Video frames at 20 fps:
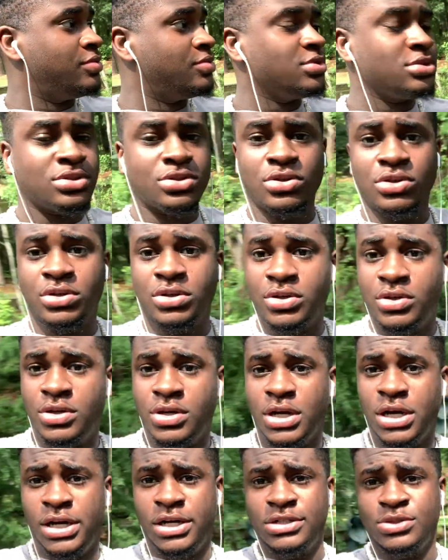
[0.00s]
What's going on,
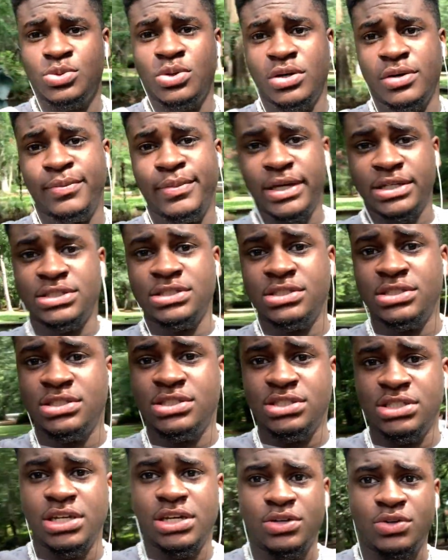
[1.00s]
guys? Welcome back to the
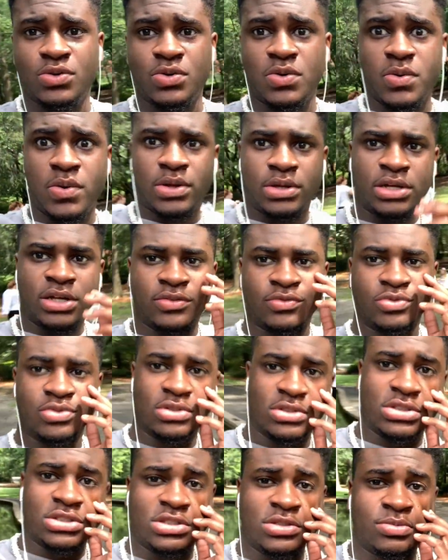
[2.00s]
channel. If you
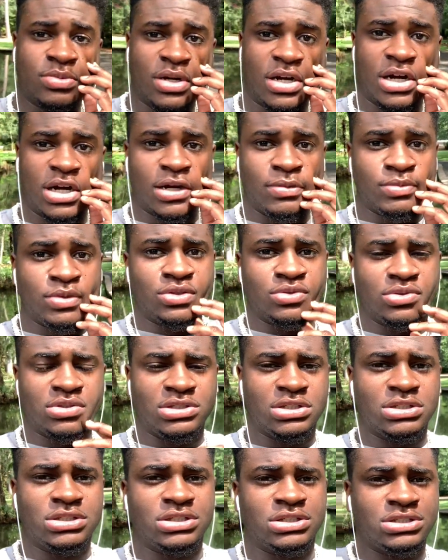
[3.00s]
can see behind me, you
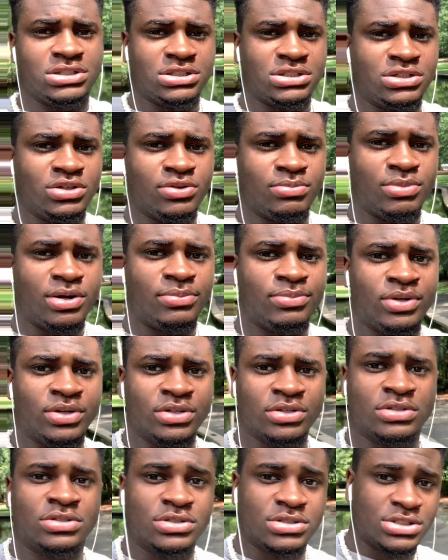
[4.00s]
see Lindsay, her mama, and
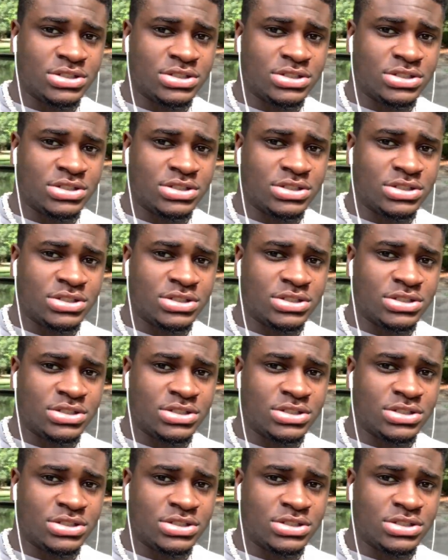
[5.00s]
her little